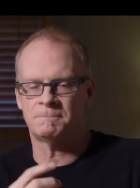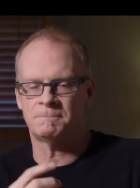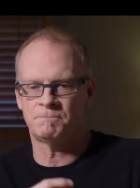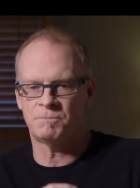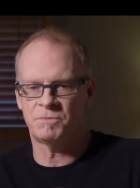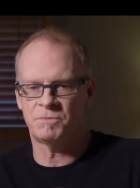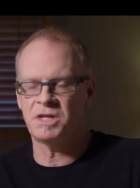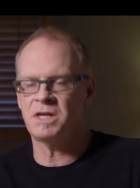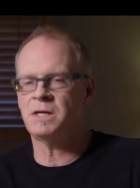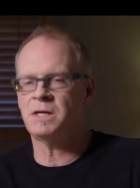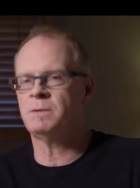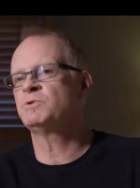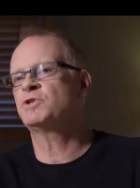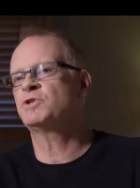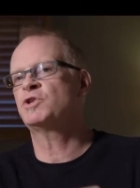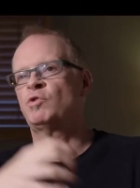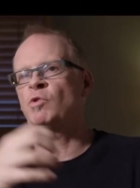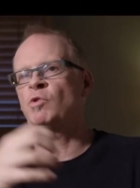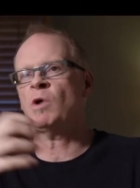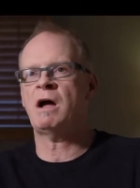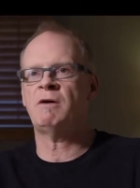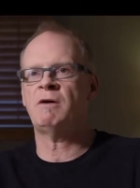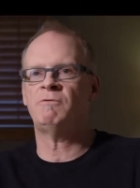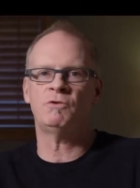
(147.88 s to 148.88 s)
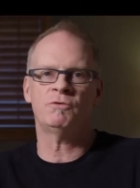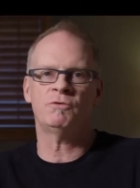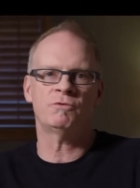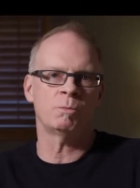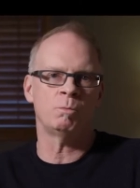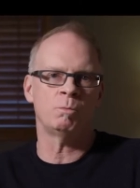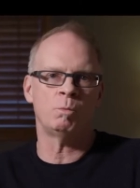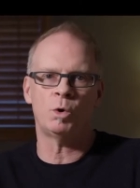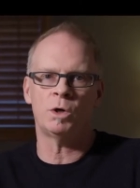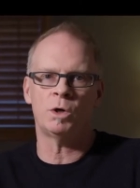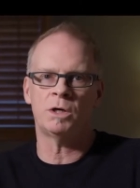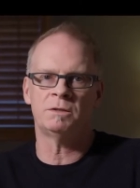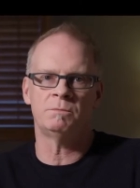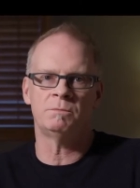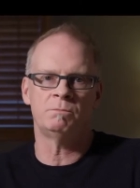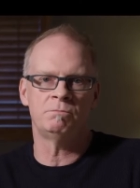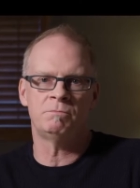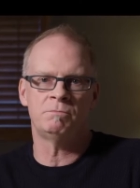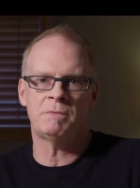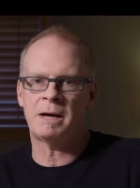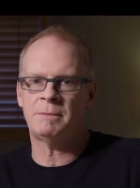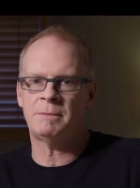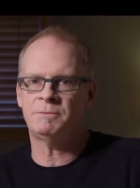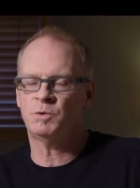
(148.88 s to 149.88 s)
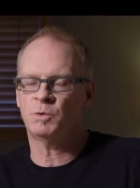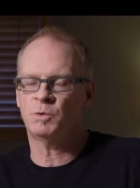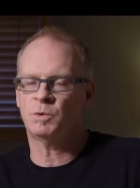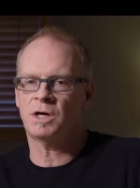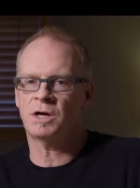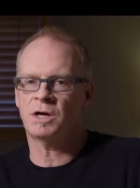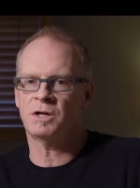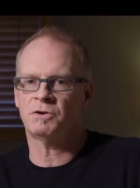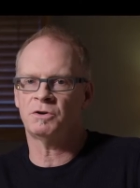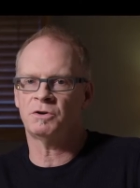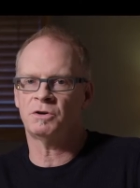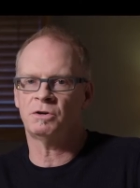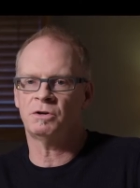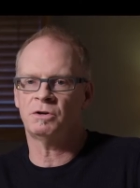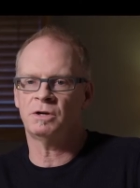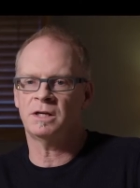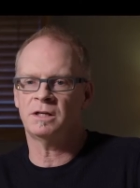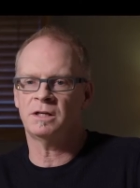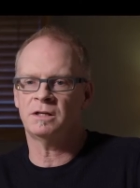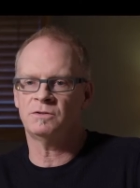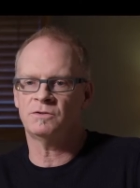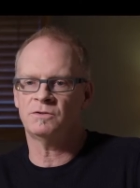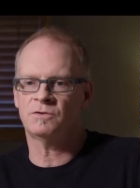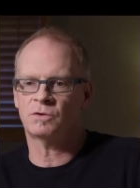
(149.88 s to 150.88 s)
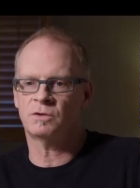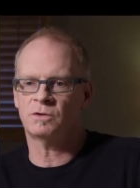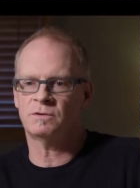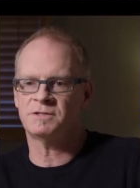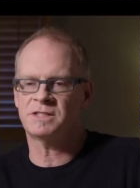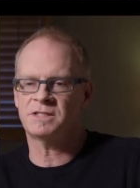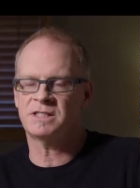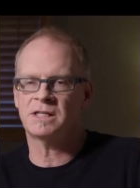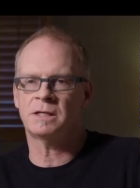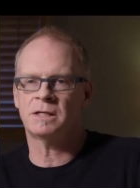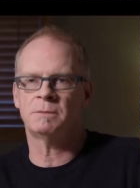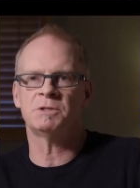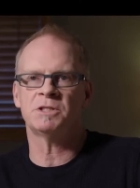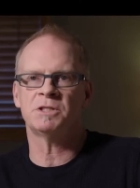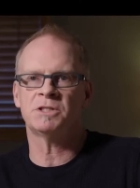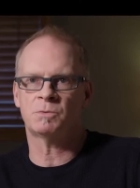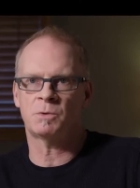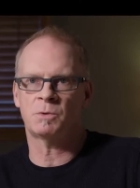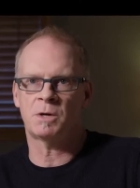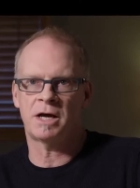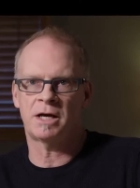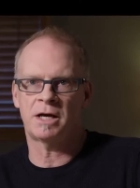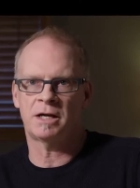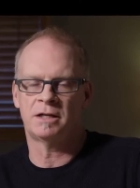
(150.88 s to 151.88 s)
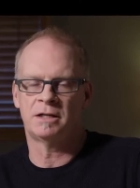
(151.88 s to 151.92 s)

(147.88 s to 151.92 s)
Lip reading: themes travel from one map to another in sort of a seamless way.